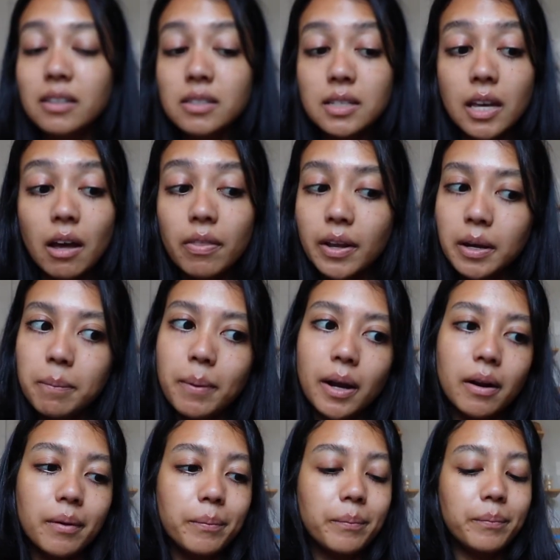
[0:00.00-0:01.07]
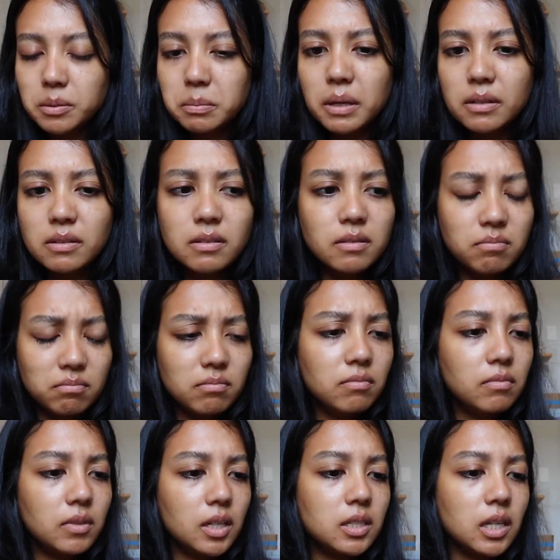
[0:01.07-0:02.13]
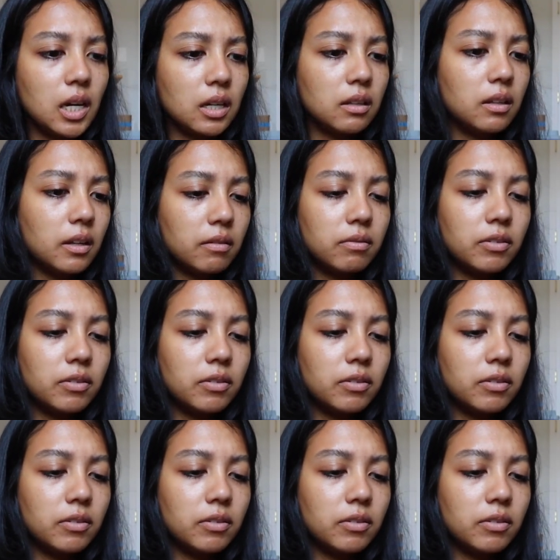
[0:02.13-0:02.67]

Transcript: Let's see how they compare. It smells exactly like